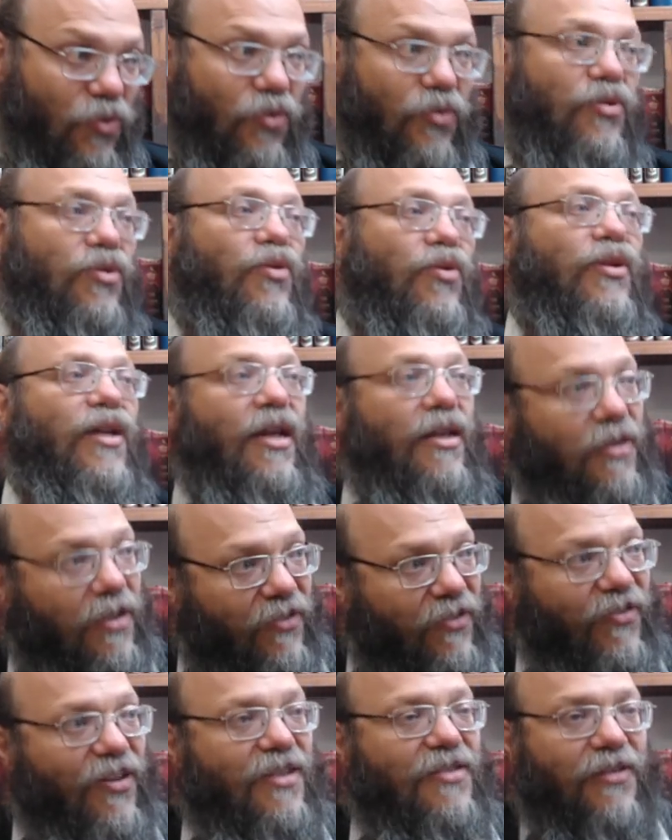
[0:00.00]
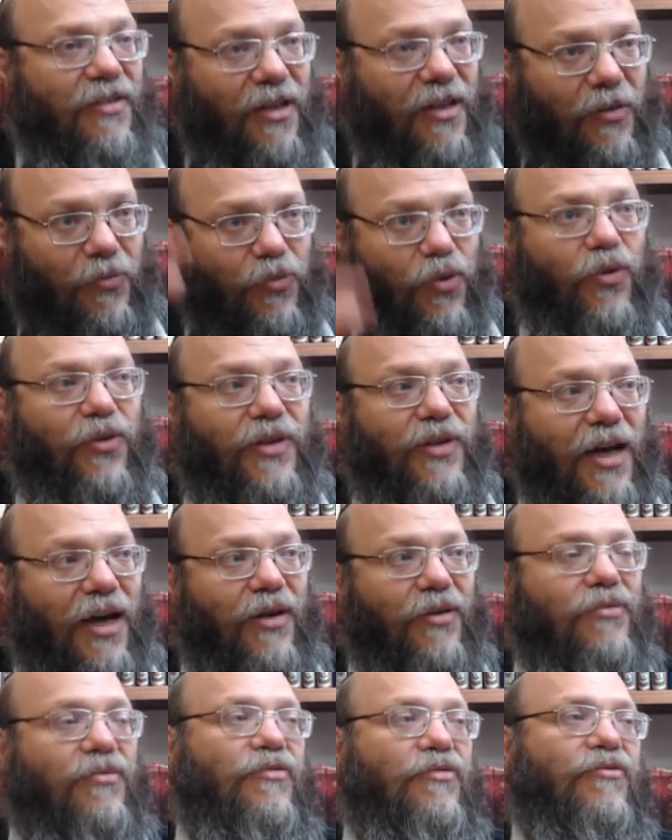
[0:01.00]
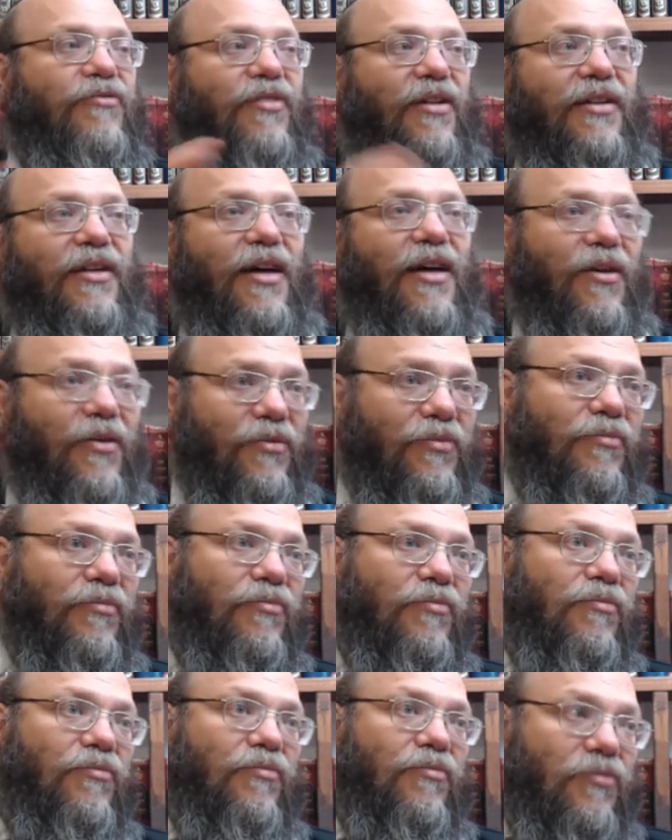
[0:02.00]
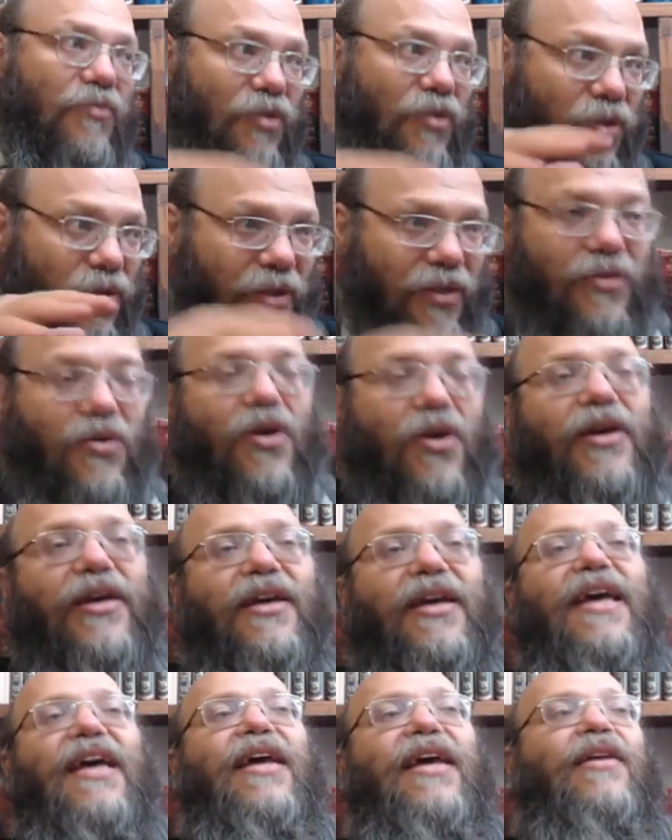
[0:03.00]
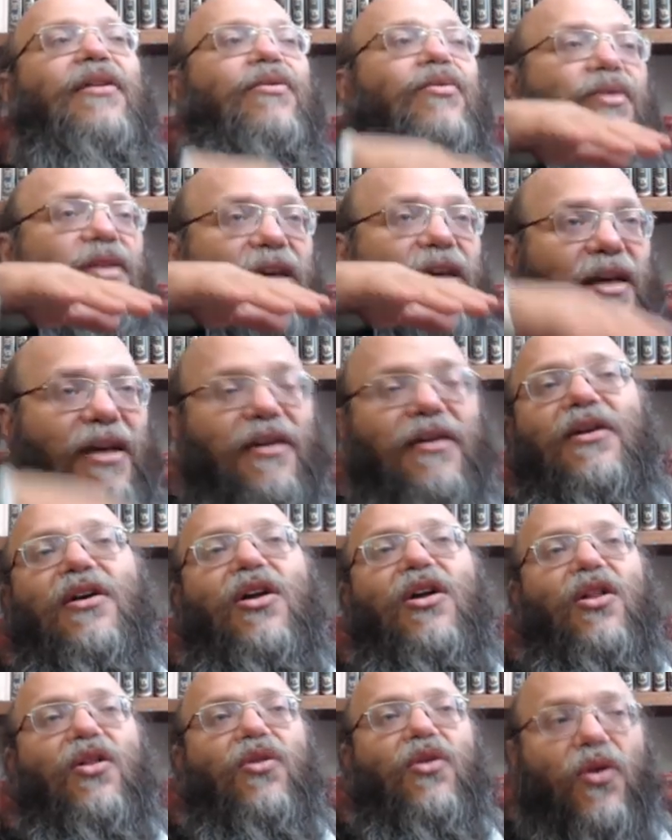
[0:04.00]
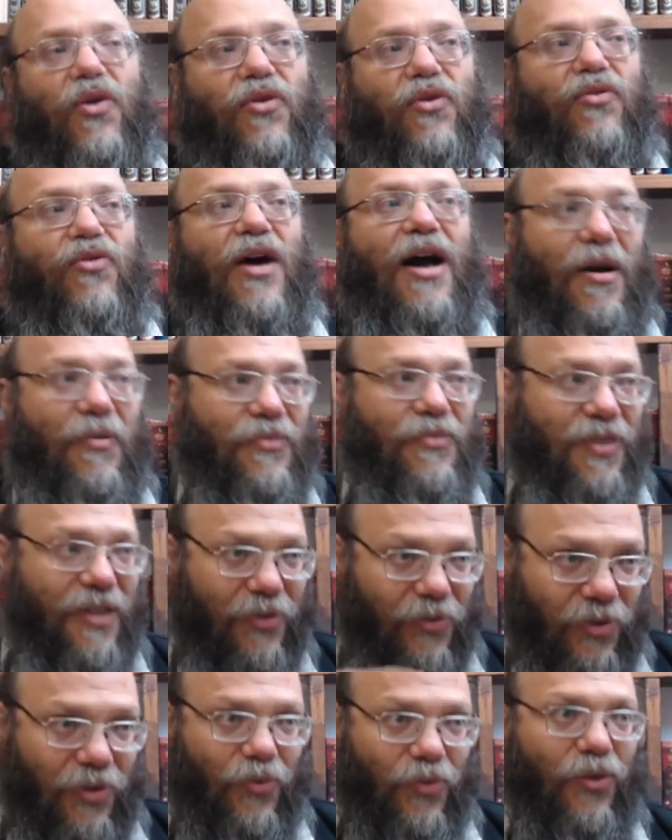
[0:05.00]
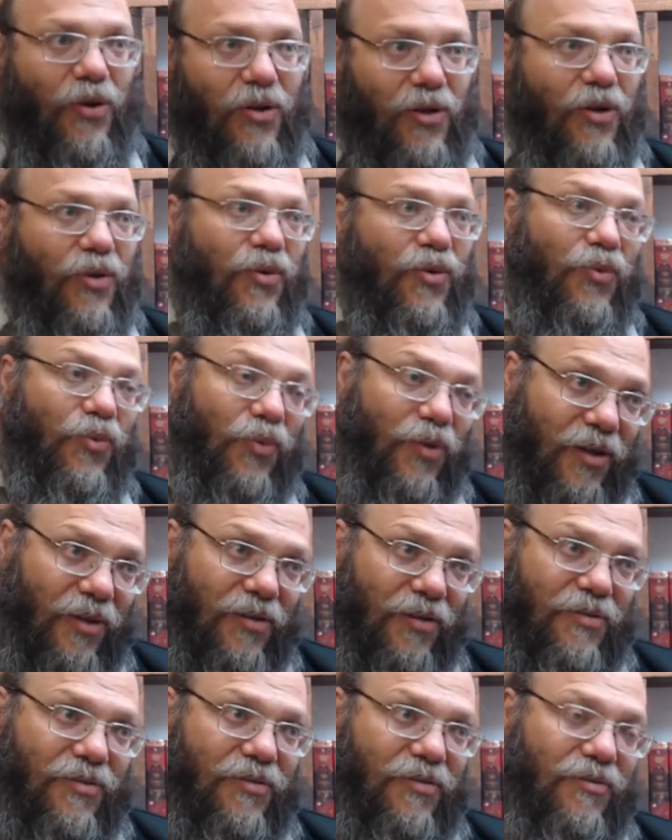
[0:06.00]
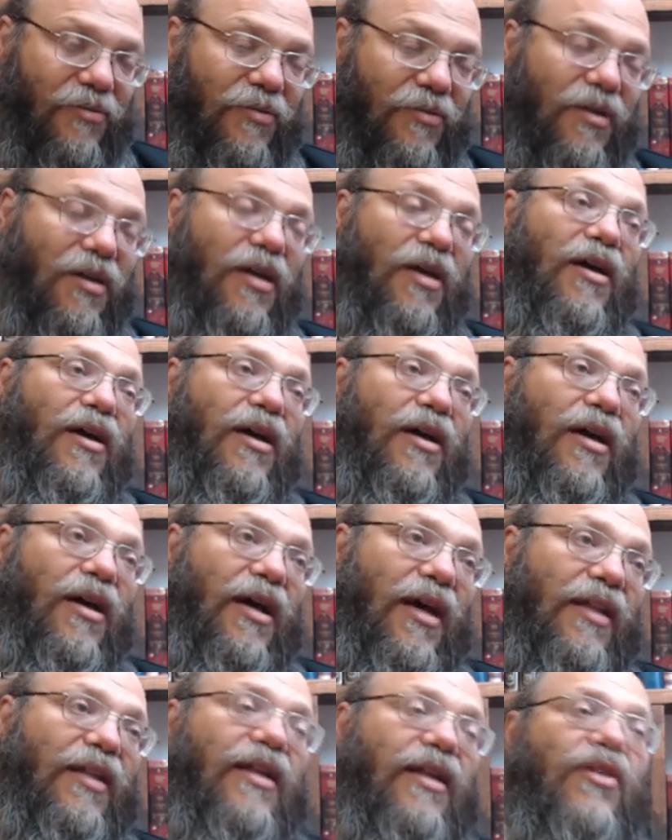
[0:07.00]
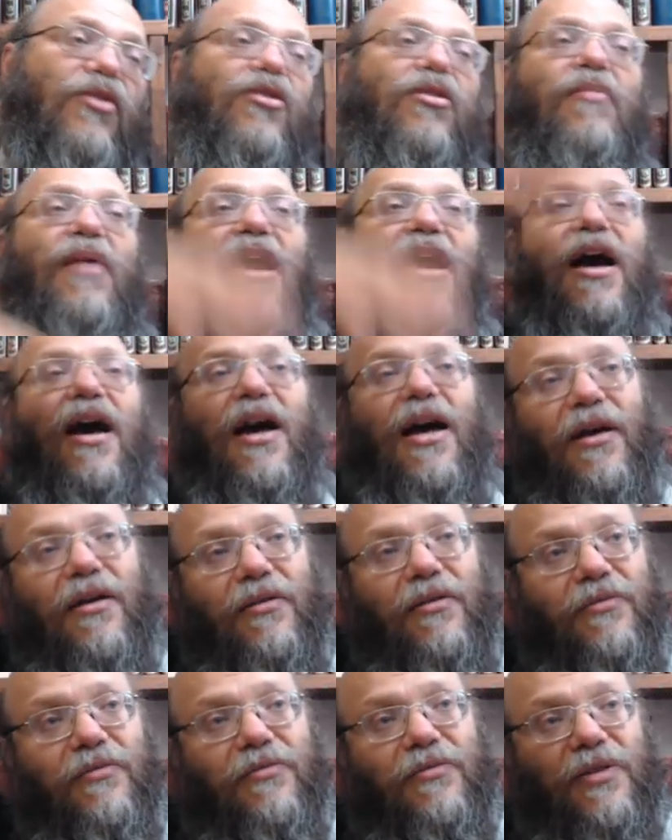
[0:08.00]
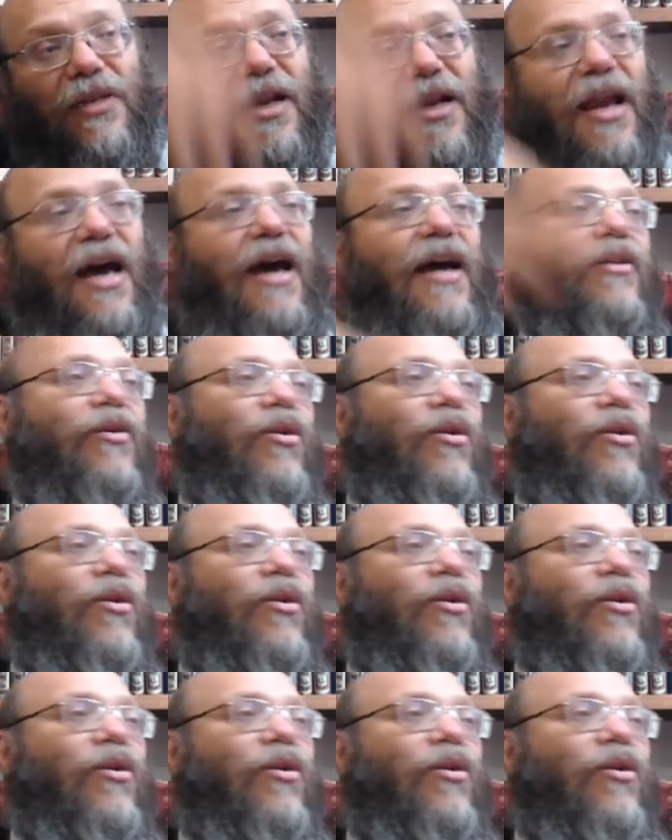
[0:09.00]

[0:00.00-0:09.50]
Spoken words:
so that the vessel that fell down, so it's going into the lower realms, into the lower worlds, and the neshama, the light,